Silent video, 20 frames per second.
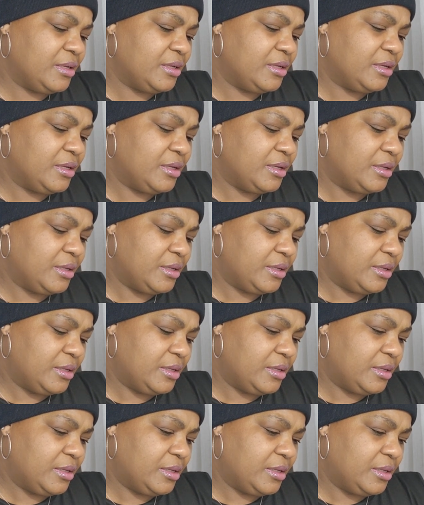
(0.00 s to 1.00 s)

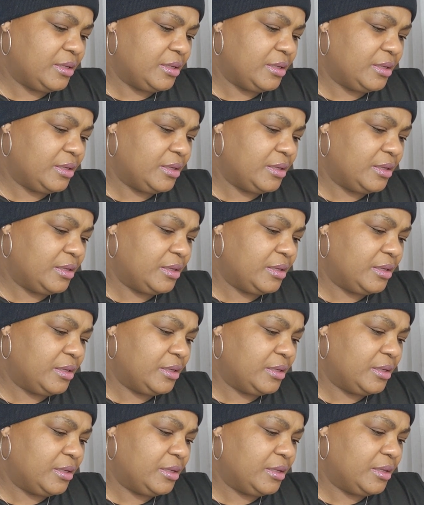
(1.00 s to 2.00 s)

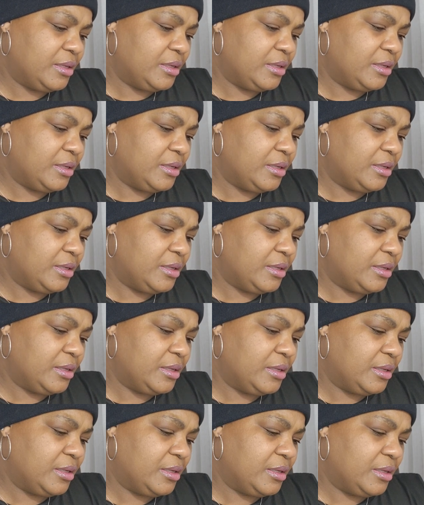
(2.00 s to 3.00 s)

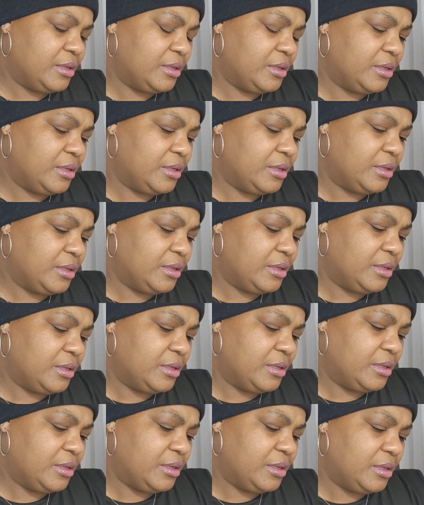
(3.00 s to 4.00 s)
Nothing is said.